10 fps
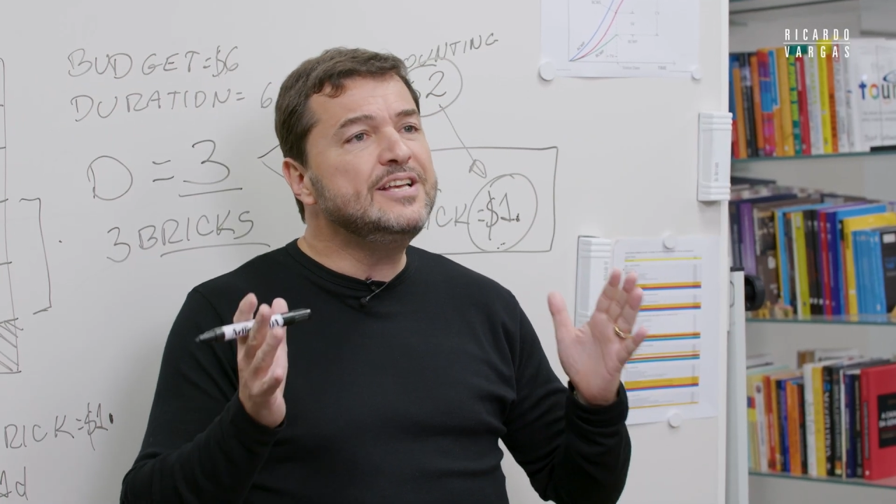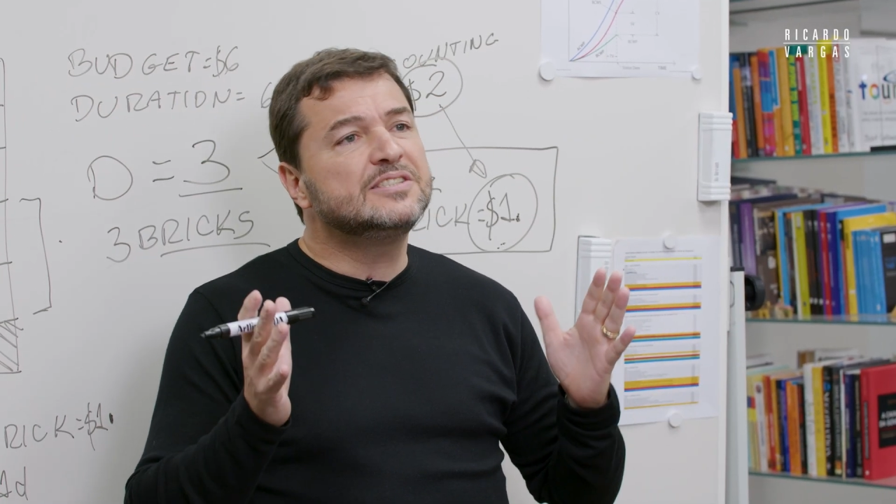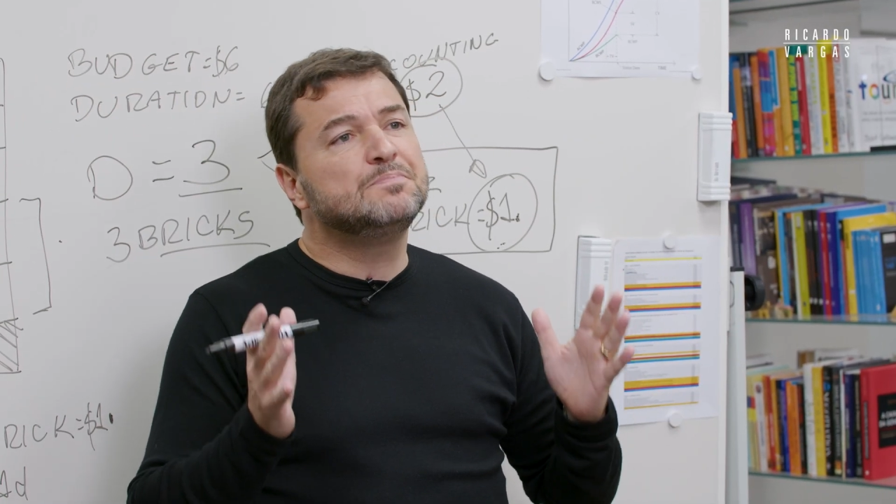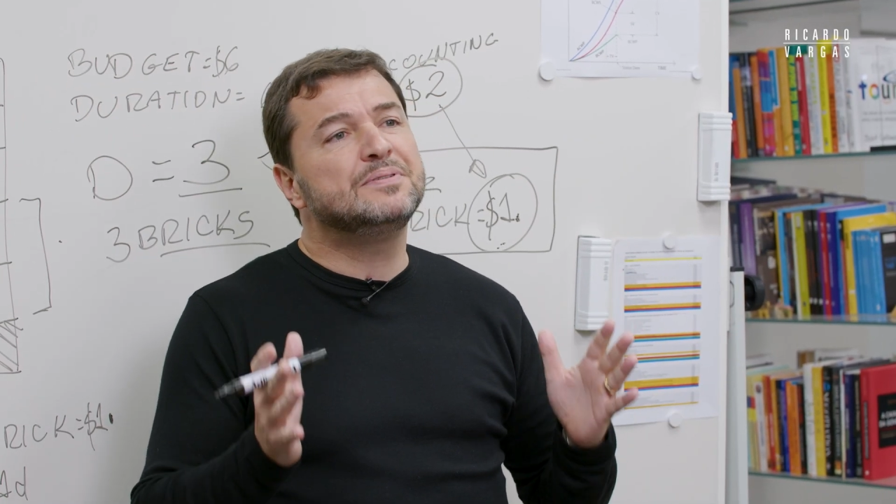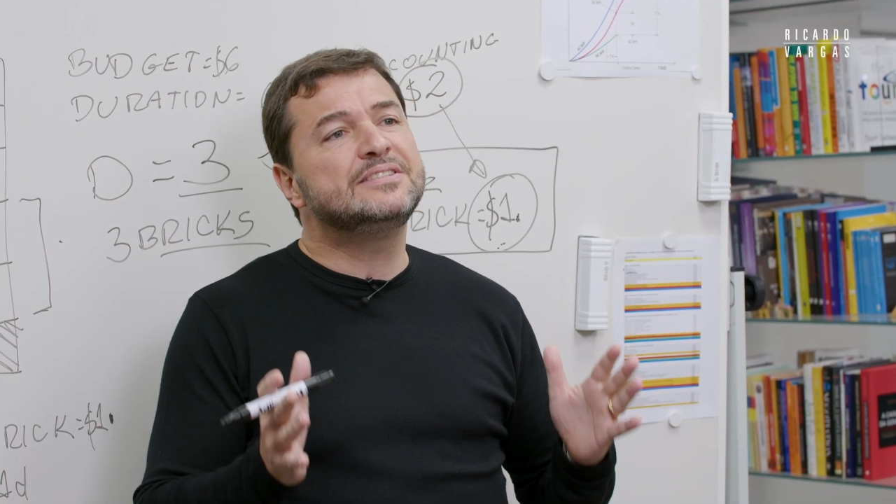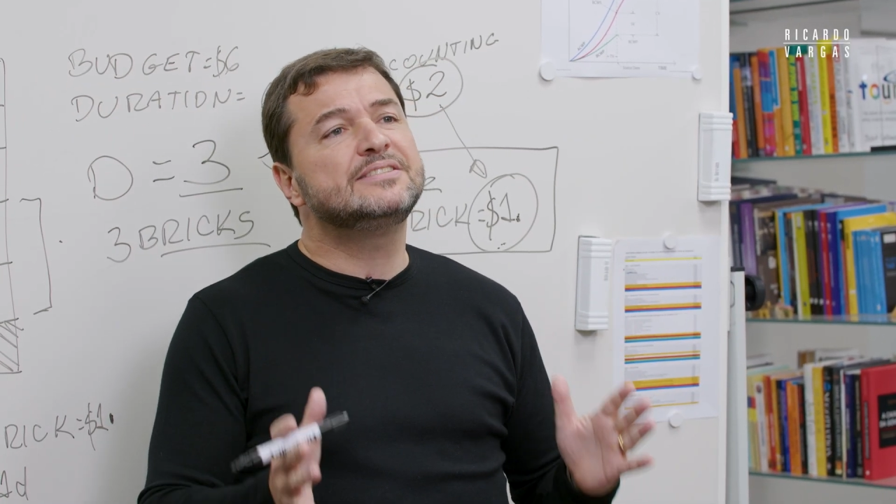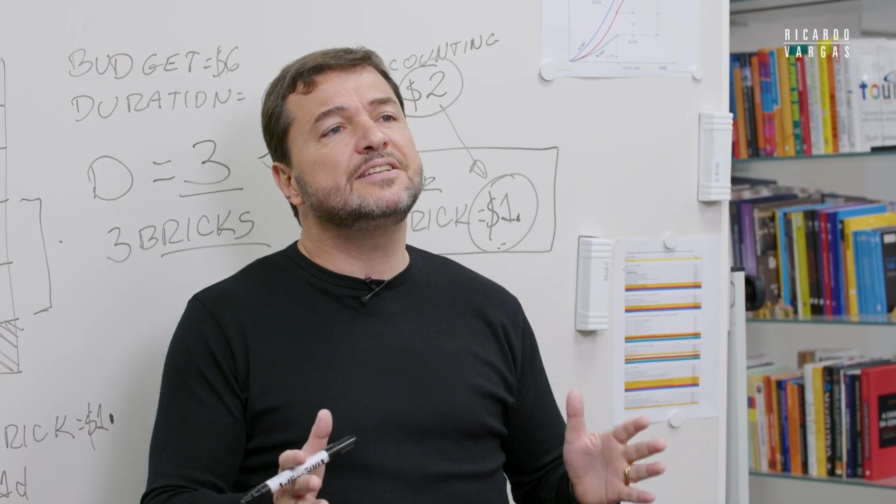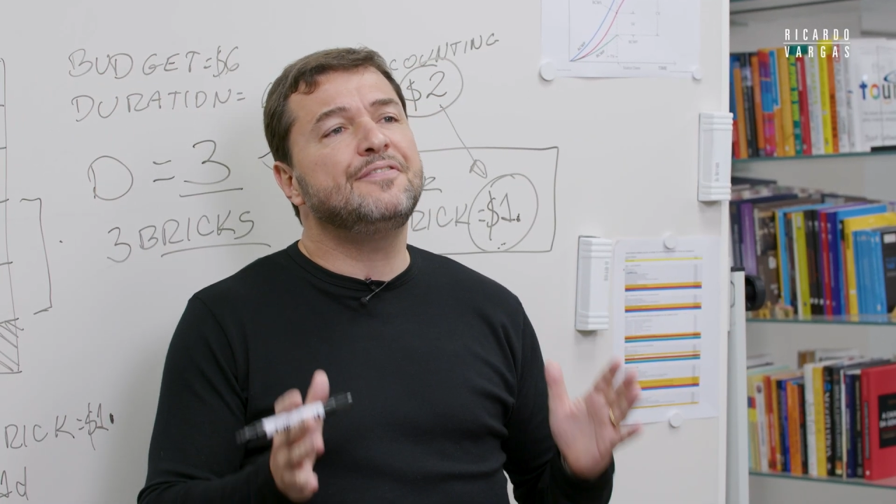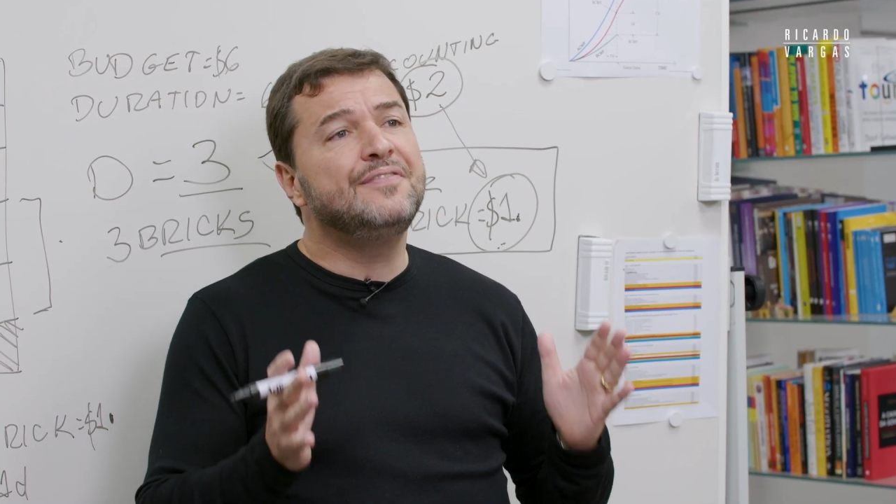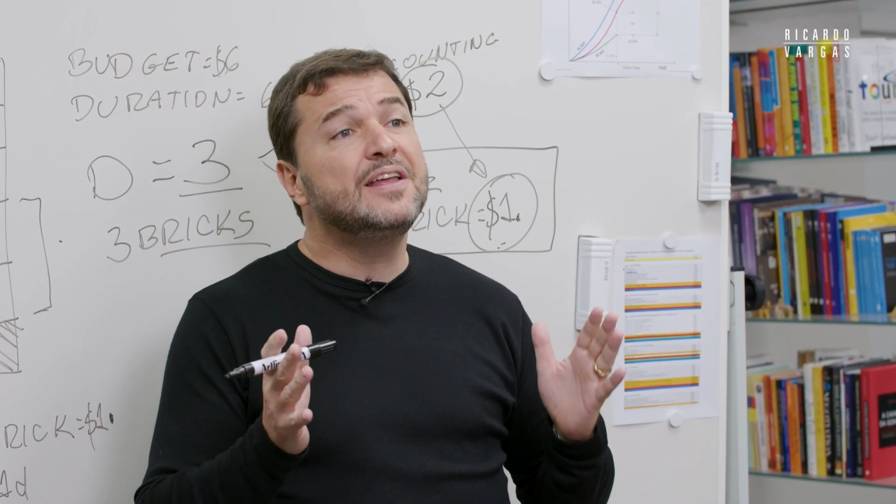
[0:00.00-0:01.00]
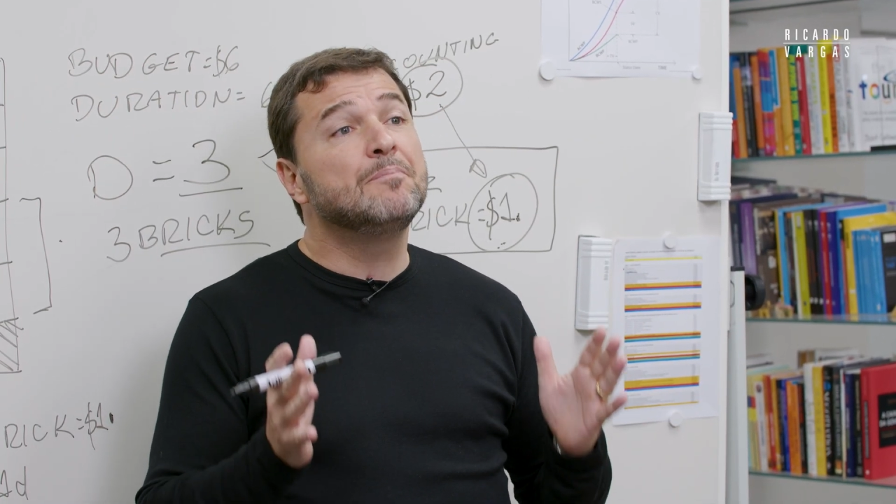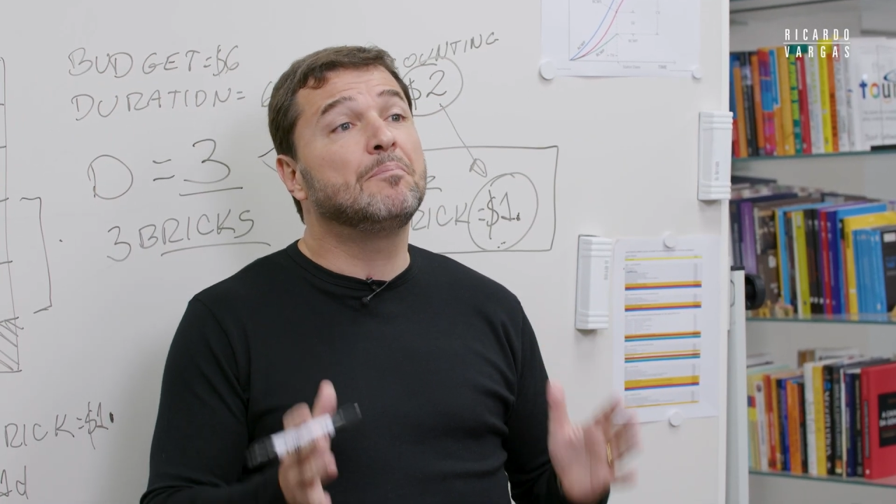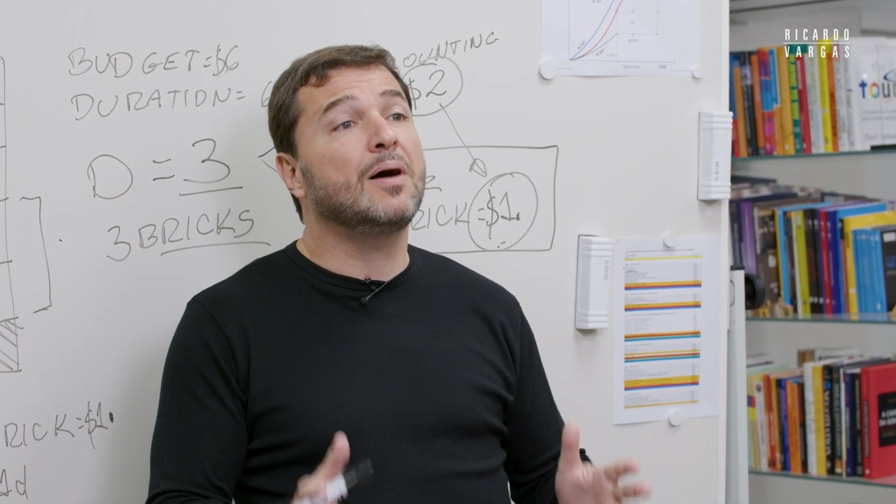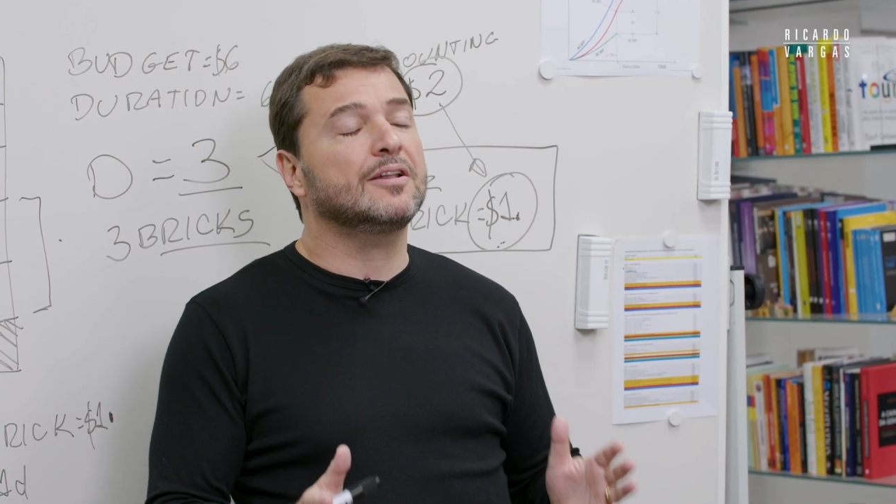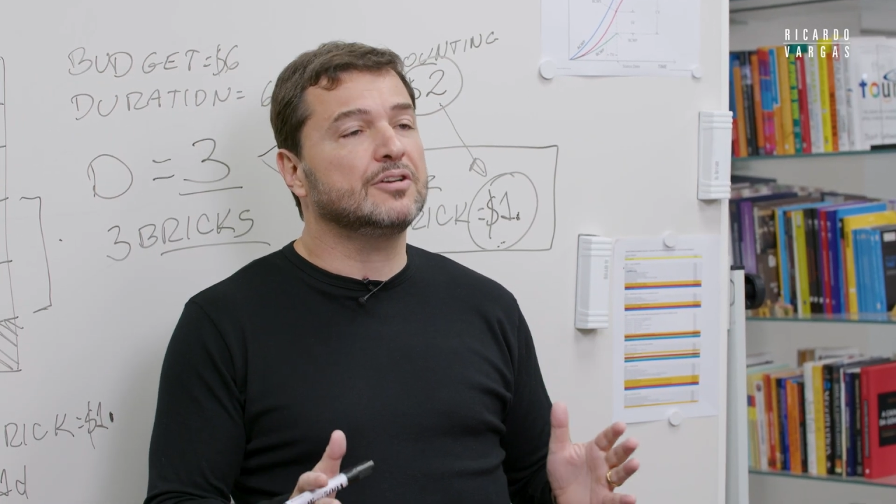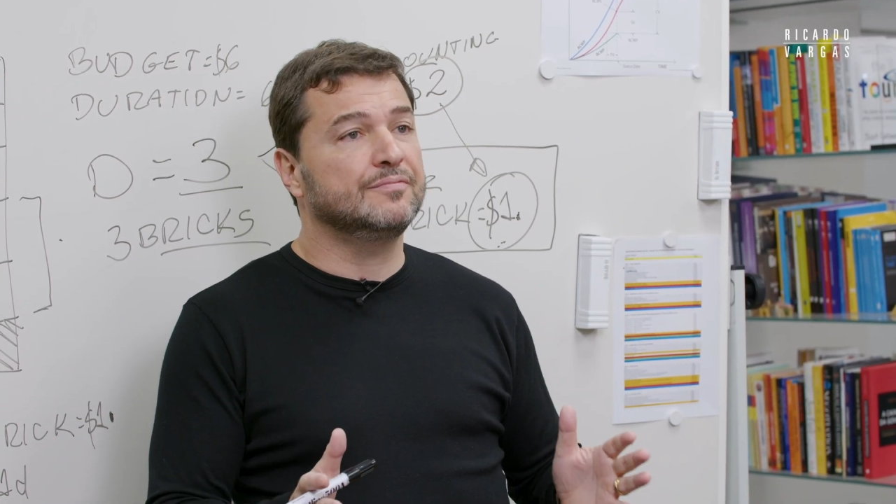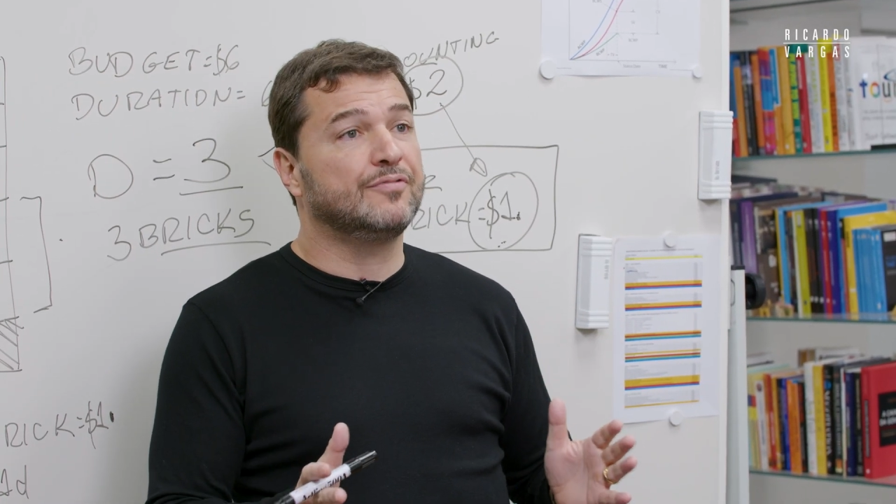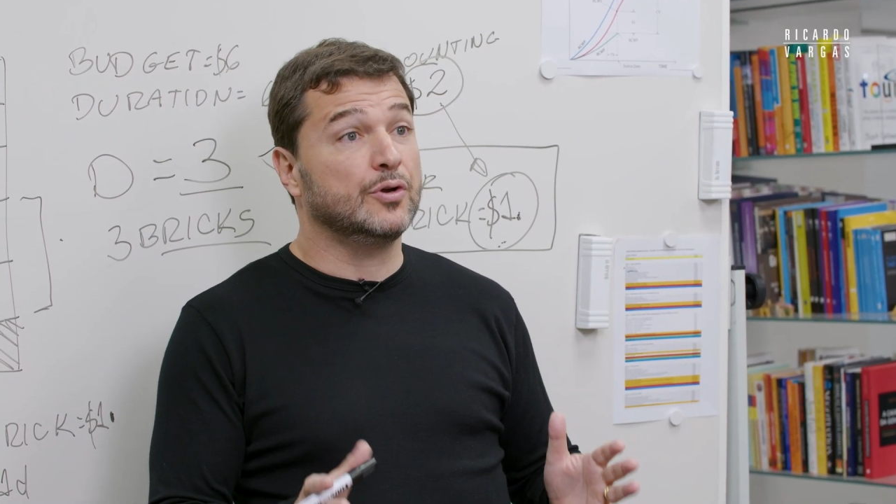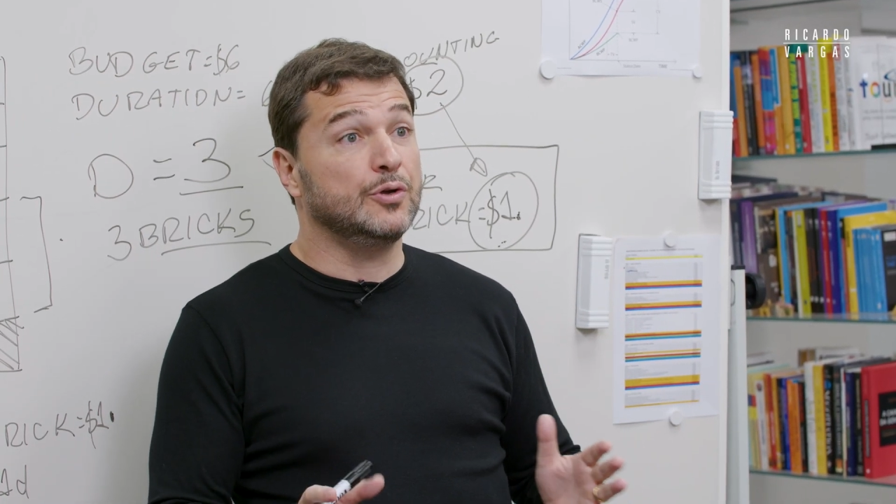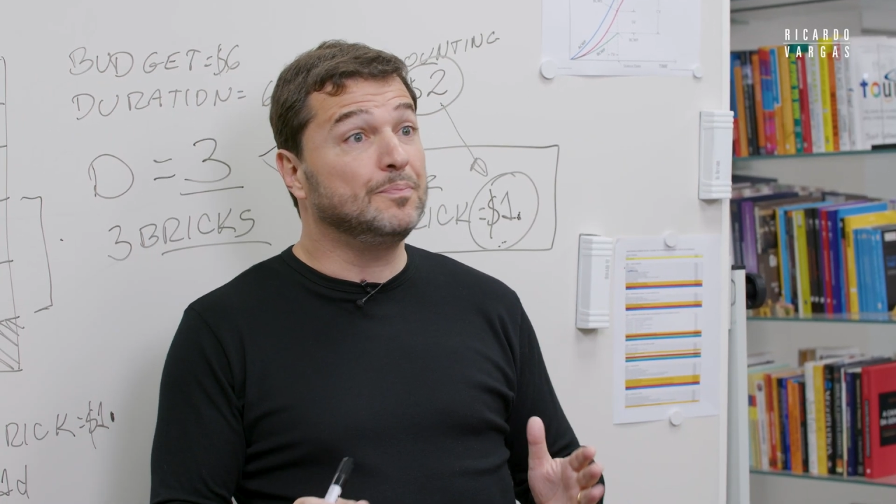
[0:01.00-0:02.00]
specific pattern for you,